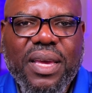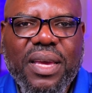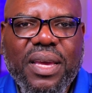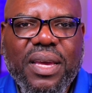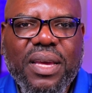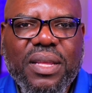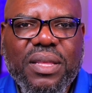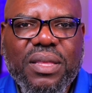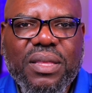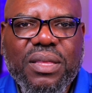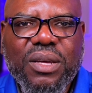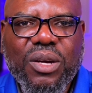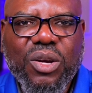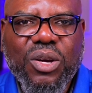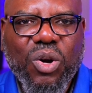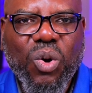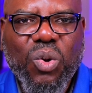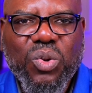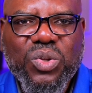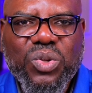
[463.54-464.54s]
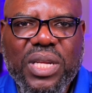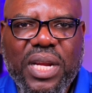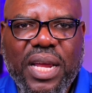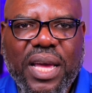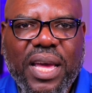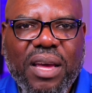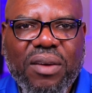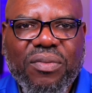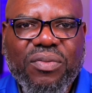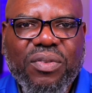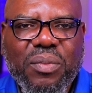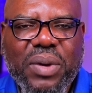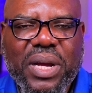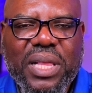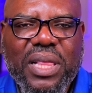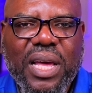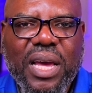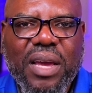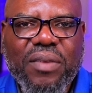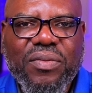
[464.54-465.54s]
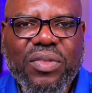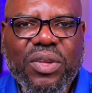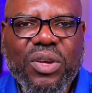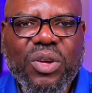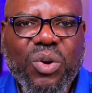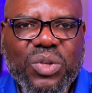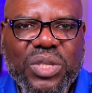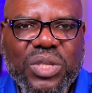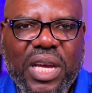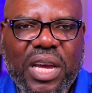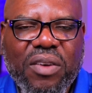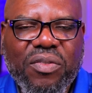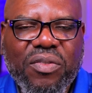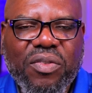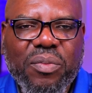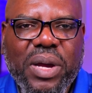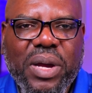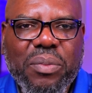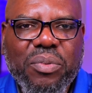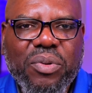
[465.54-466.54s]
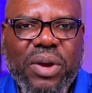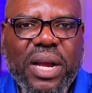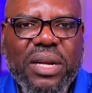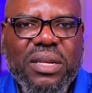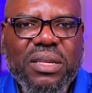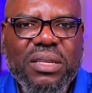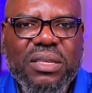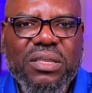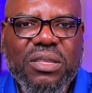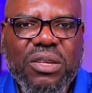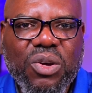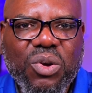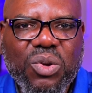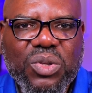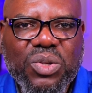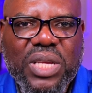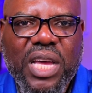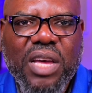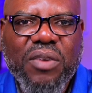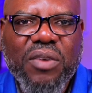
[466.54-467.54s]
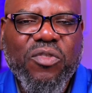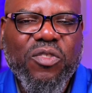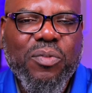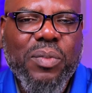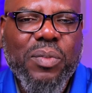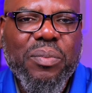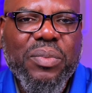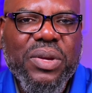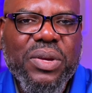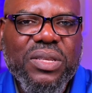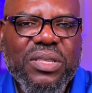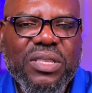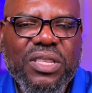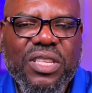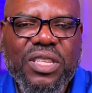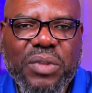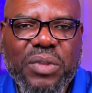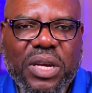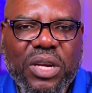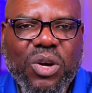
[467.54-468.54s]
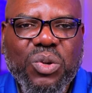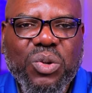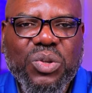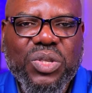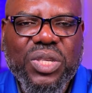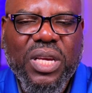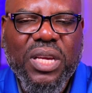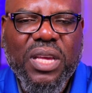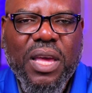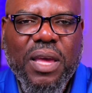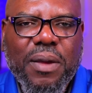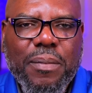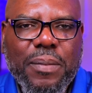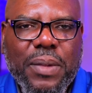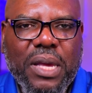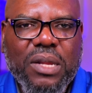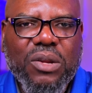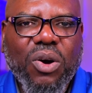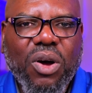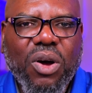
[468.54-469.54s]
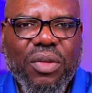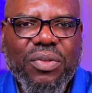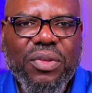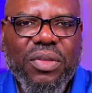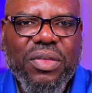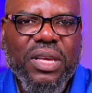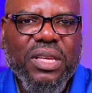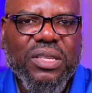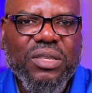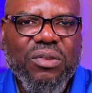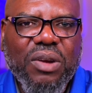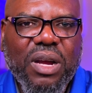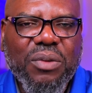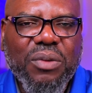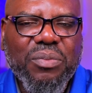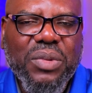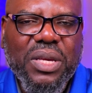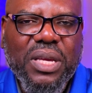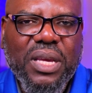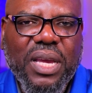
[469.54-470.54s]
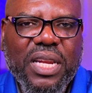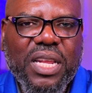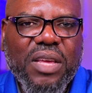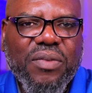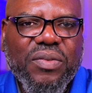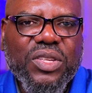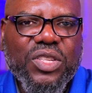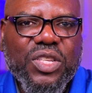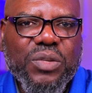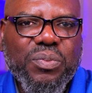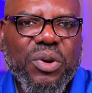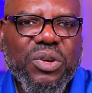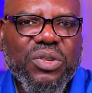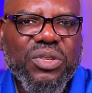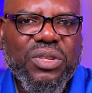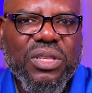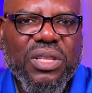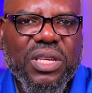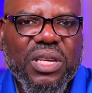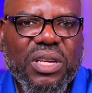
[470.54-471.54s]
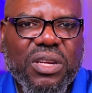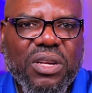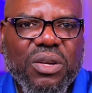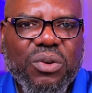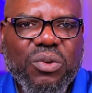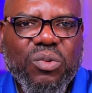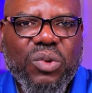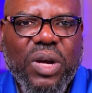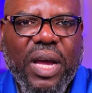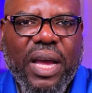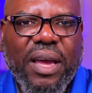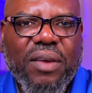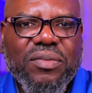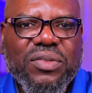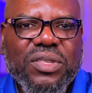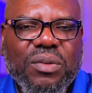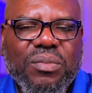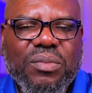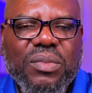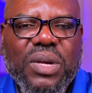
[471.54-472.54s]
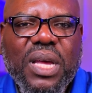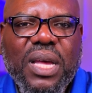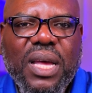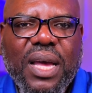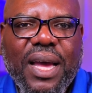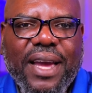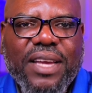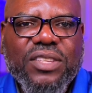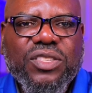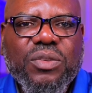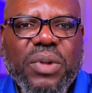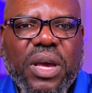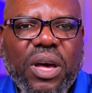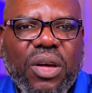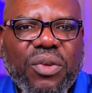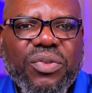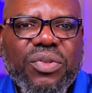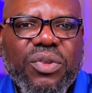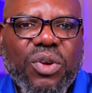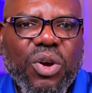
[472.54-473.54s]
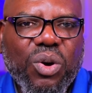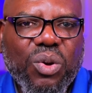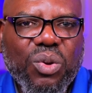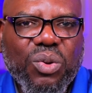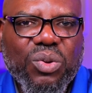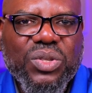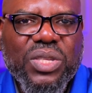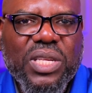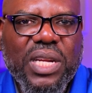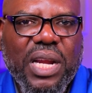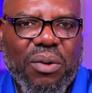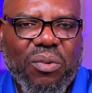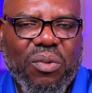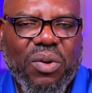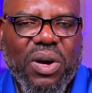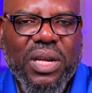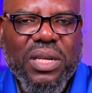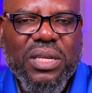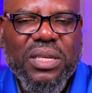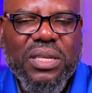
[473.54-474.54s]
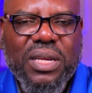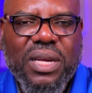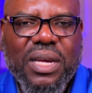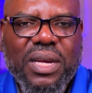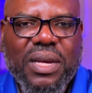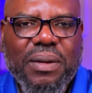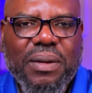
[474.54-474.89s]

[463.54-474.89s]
in the goals that I have for my life, the goals I have for my practice, the goals I have for my business, my coaching, and all the things around me, and even just personally, I have some health goals that I want,